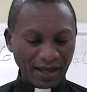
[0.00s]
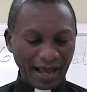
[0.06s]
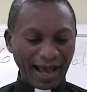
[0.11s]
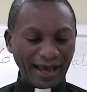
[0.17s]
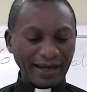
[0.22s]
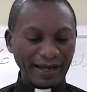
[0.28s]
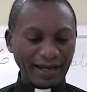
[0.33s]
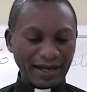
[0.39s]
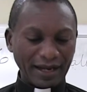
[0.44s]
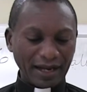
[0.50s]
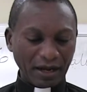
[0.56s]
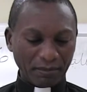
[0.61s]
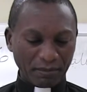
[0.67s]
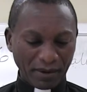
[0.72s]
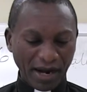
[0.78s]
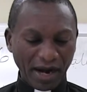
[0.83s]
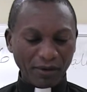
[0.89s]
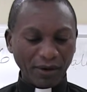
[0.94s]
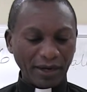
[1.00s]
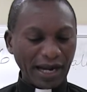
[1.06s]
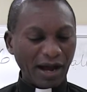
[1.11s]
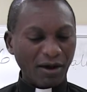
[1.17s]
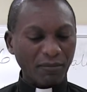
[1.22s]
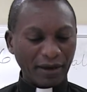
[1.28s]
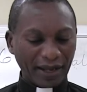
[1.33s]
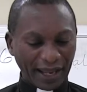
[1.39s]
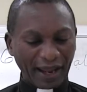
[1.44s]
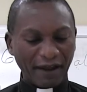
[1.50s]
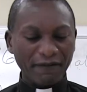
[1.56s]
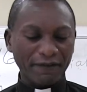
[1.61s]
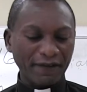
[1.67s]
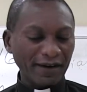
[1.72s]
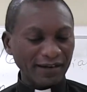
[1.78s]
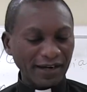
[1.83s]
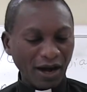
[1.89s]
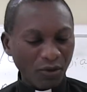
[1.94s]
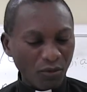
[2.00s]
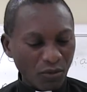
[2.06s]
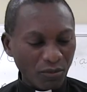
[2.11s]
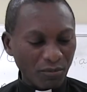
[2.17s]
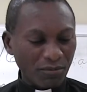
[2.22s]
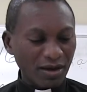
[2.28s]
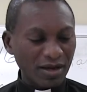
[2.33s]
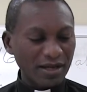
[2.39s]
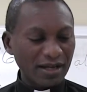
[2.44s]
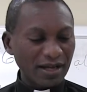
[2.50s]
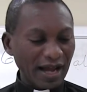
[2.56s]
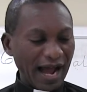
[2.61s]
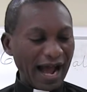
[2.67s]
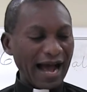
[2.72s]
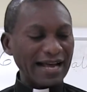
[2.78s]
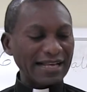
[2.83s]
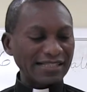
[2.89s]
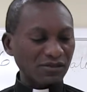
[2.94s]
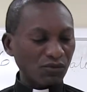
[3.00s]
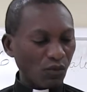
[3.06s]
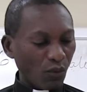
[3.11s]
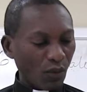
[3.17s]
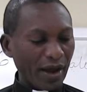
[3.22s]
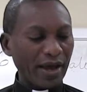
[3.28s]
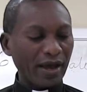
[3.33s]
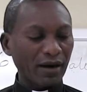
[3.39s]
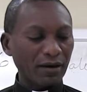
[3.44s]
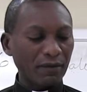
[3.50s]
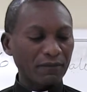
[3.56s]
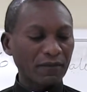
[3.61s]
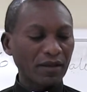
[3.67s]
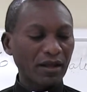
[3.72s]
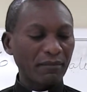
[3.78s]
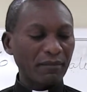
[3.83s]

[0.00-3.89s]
And Capernaum, Capernaum as well,